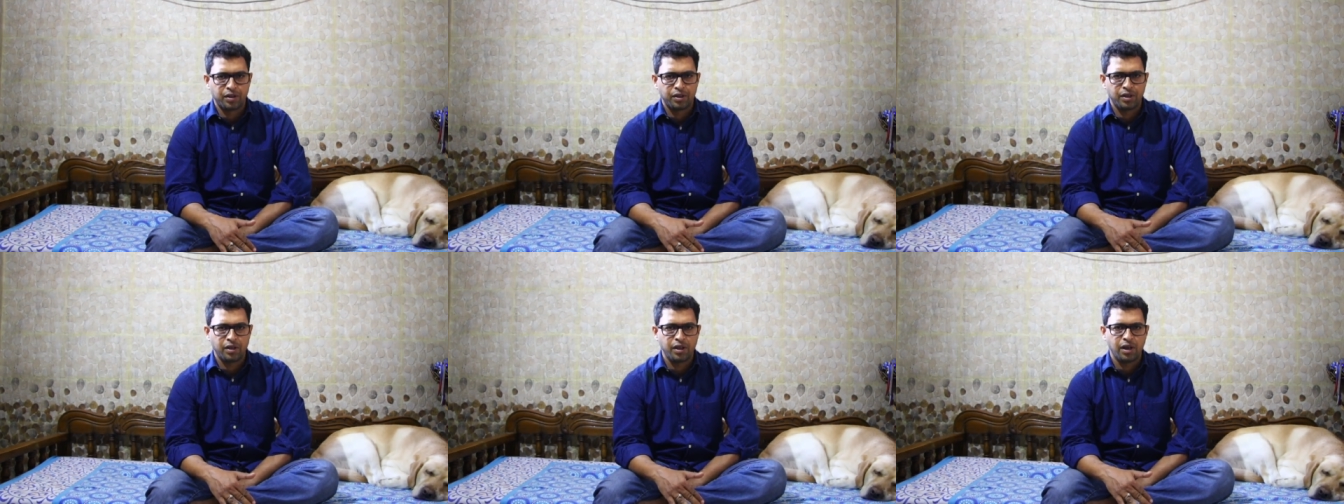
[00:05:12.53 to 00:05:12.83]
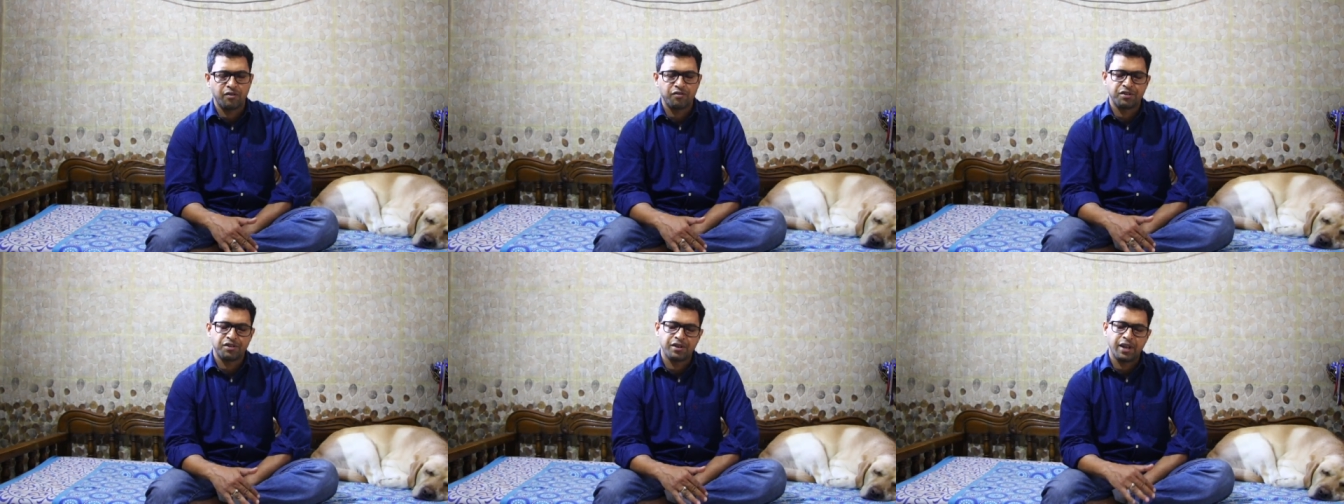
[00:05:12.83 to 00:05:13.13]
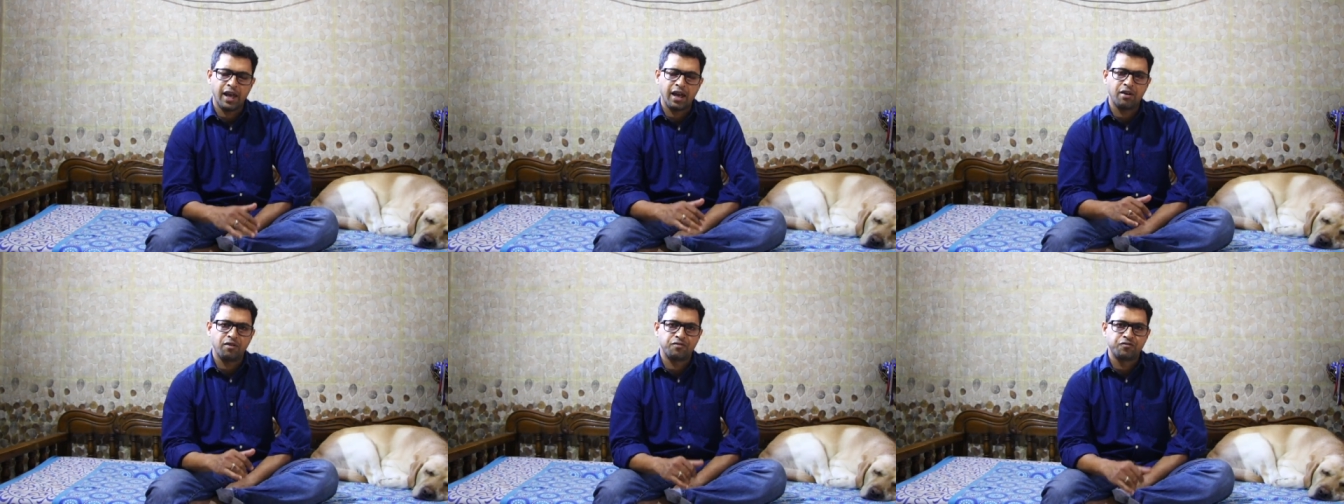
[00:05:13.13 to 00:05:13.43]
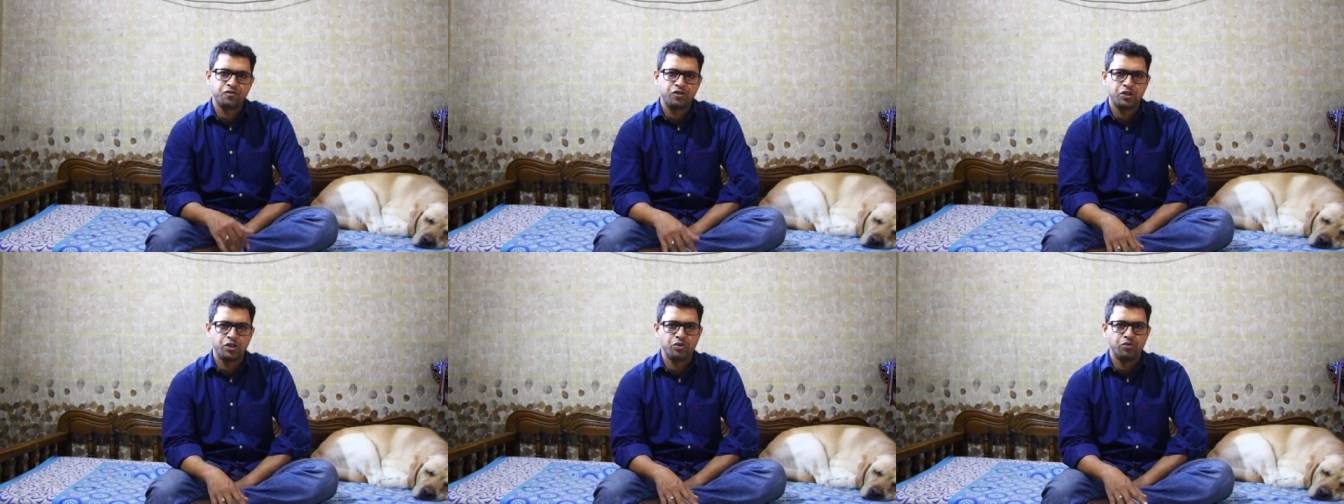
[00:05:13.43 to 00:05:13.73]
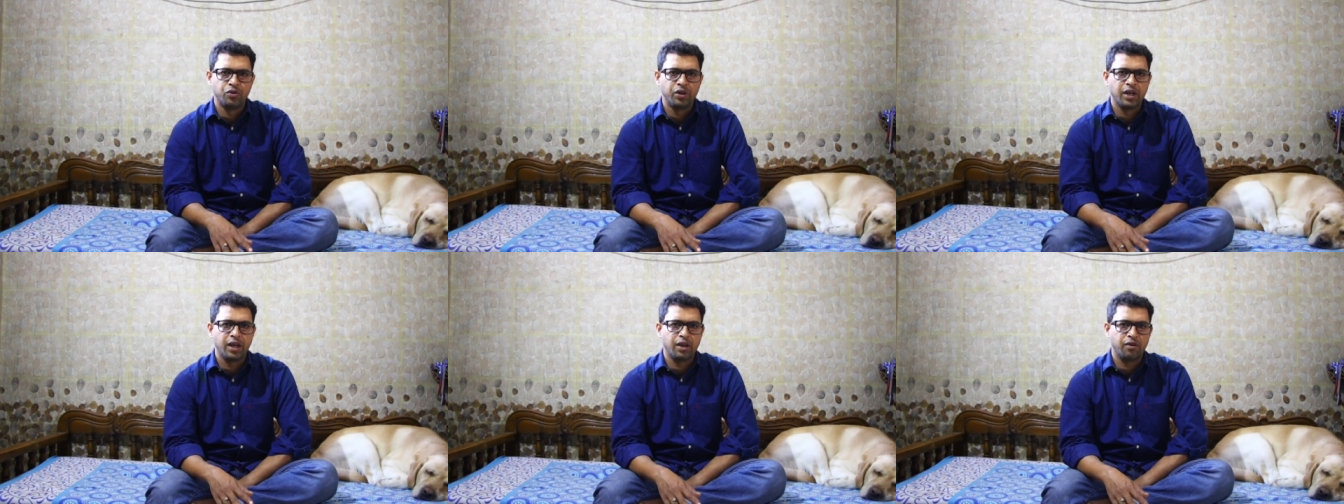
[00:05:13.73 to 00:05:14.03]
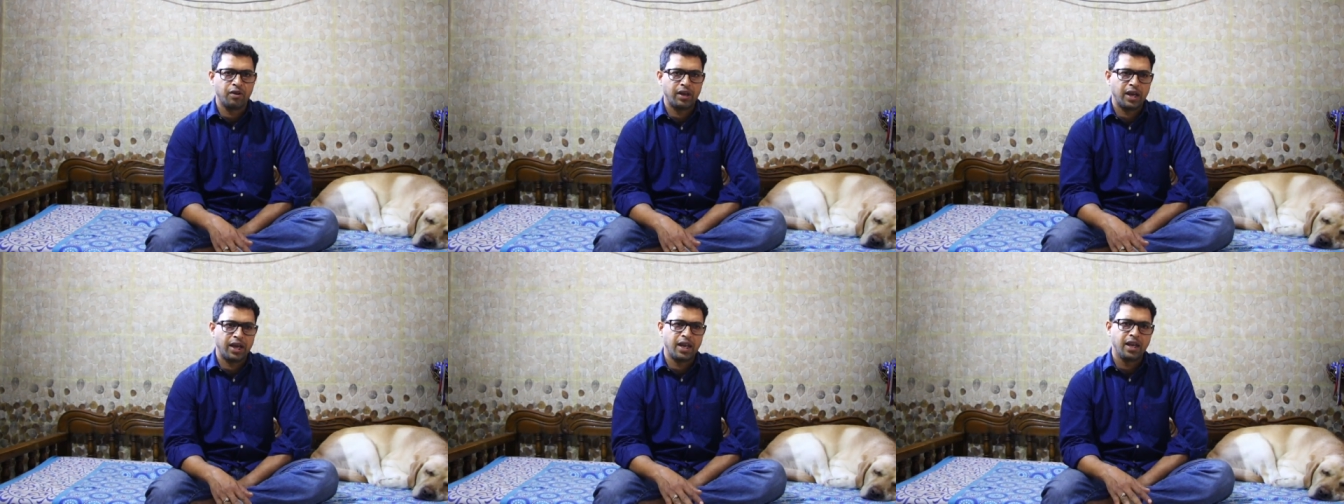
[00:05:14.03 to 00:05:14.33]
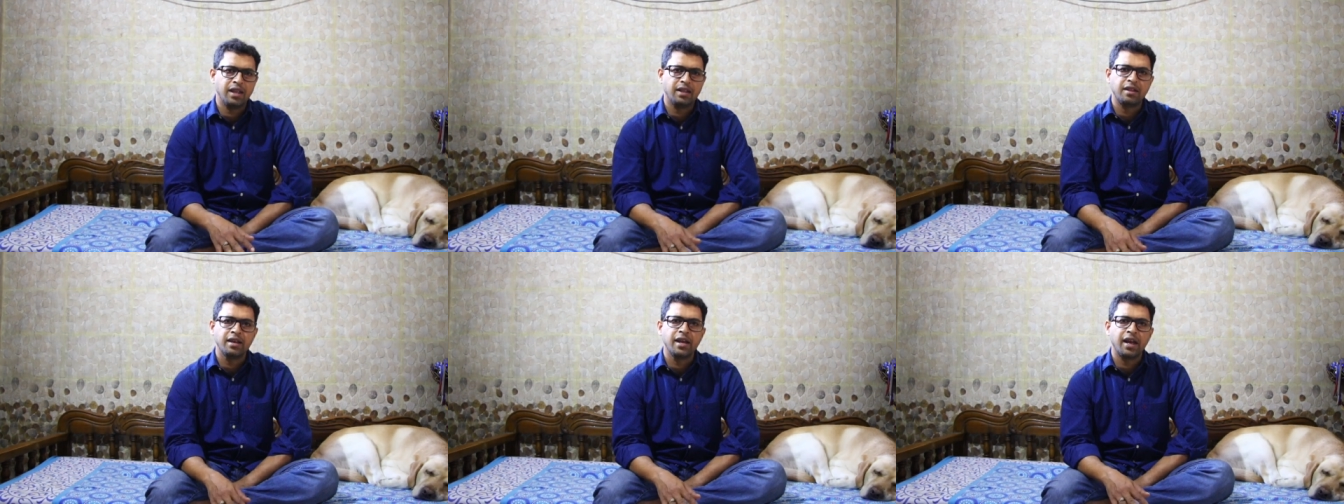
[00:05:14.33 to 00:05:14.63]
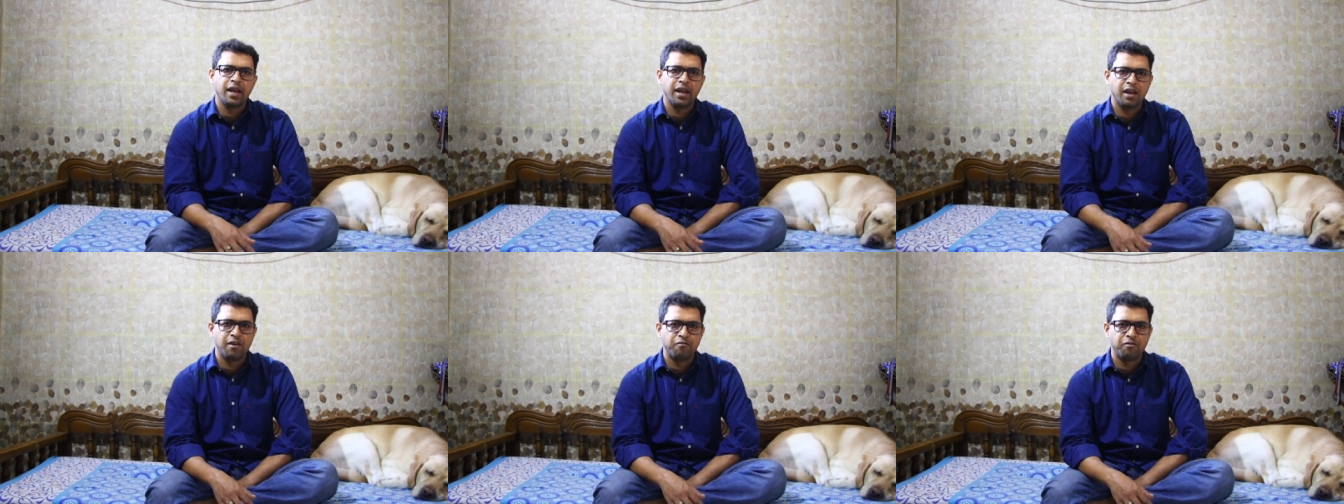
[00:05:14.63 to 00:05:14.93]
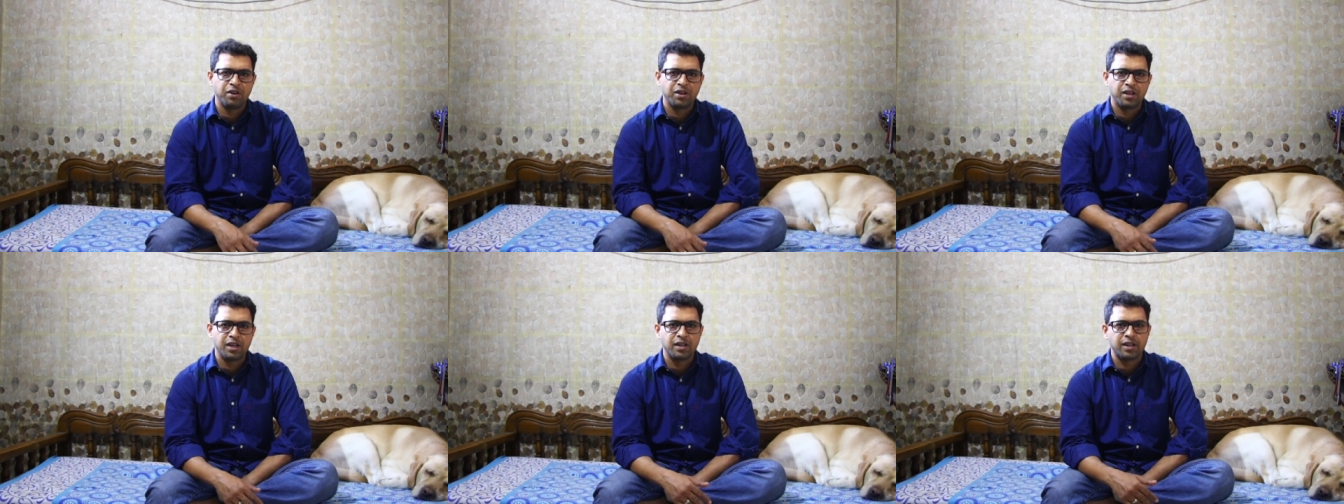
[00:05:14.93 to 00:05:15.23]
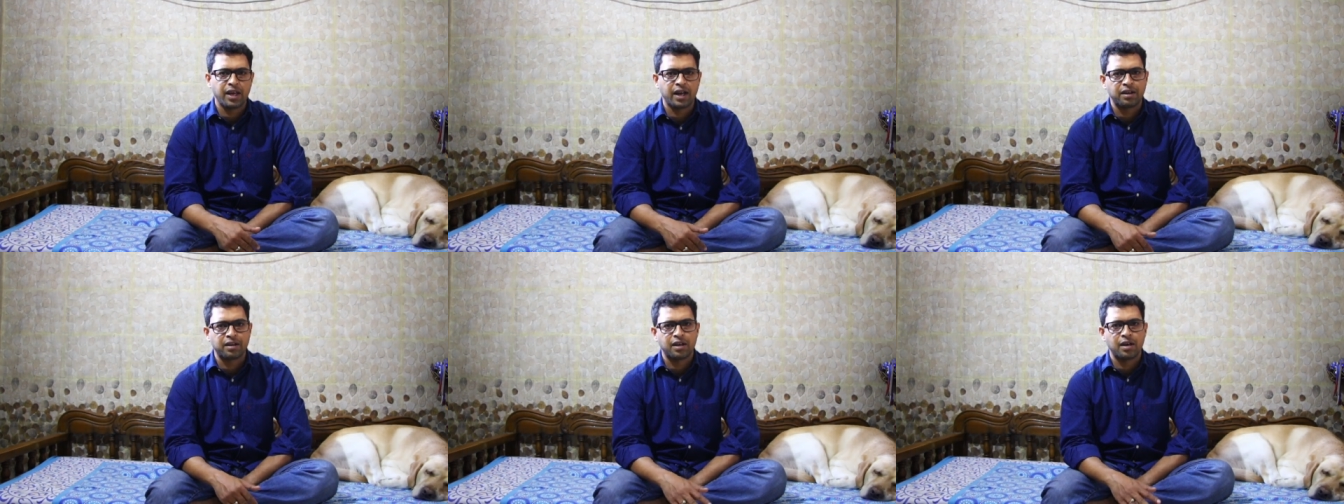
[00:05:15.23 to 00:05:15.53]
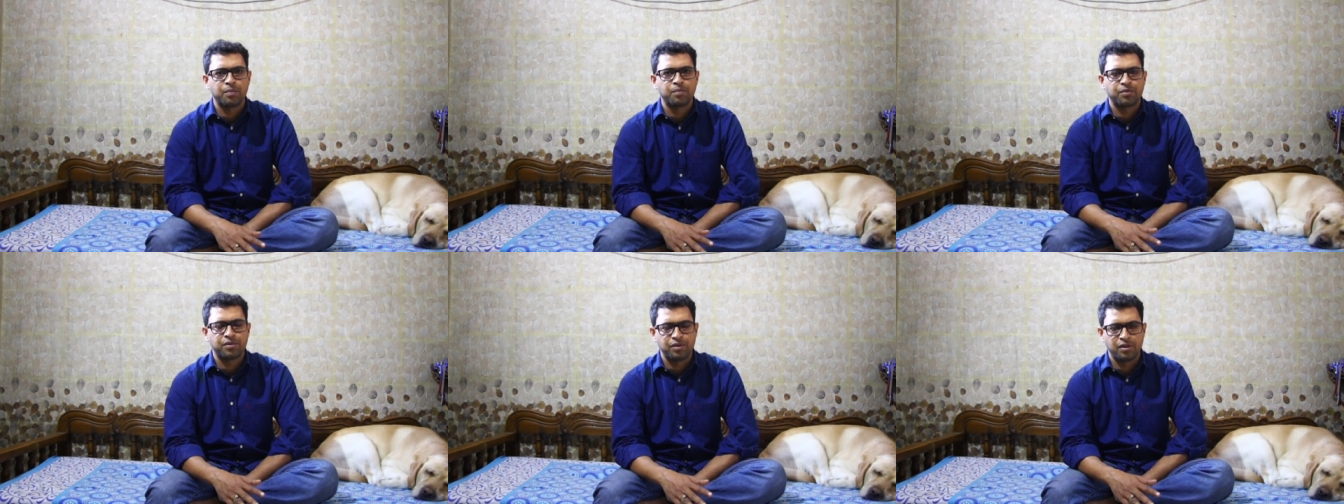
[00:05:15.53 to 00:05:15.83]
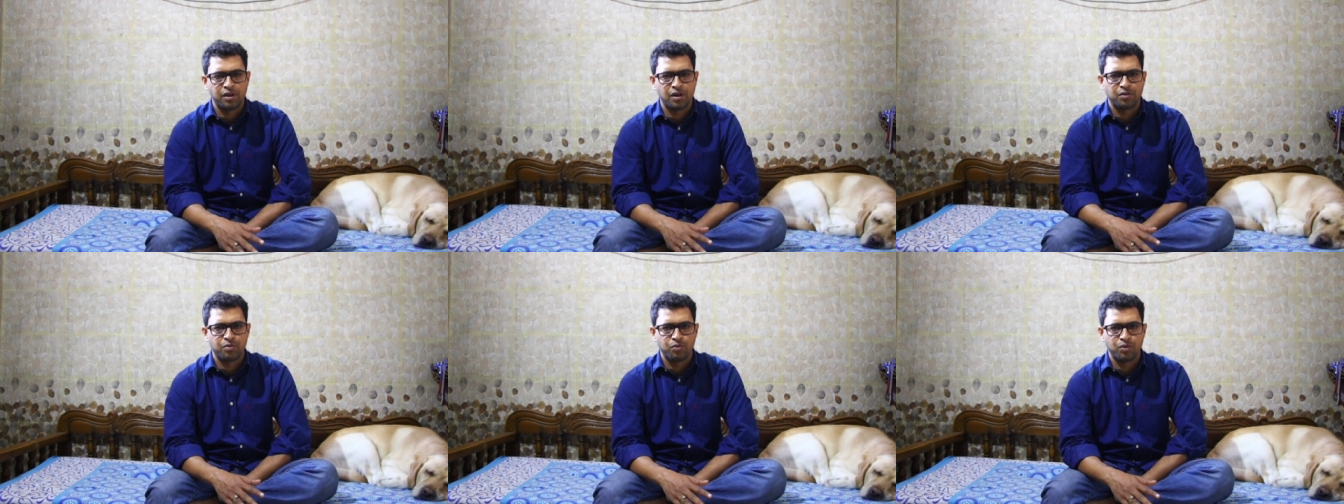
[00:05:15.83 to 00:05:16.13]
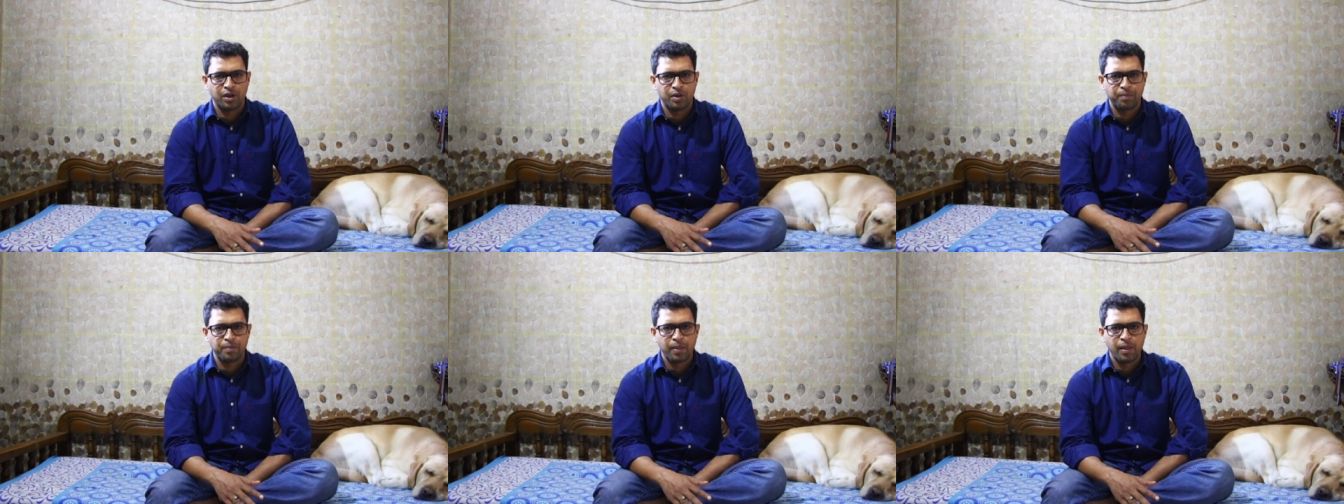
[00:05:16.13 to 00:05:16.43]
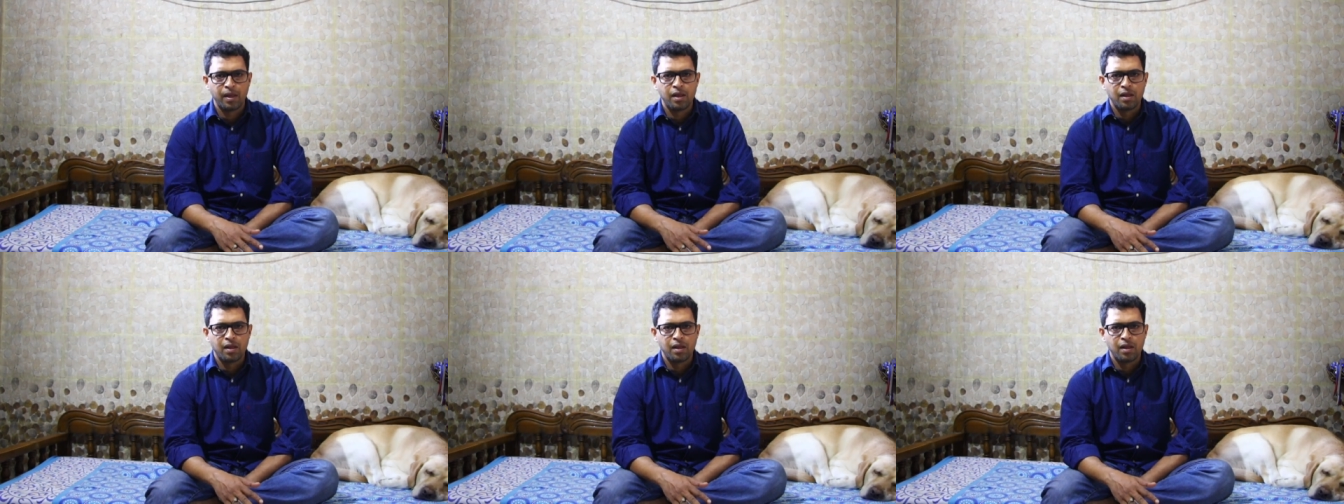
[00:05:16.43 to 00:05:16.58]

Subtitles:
They have a knack of chewing anything and everything that comes near to them.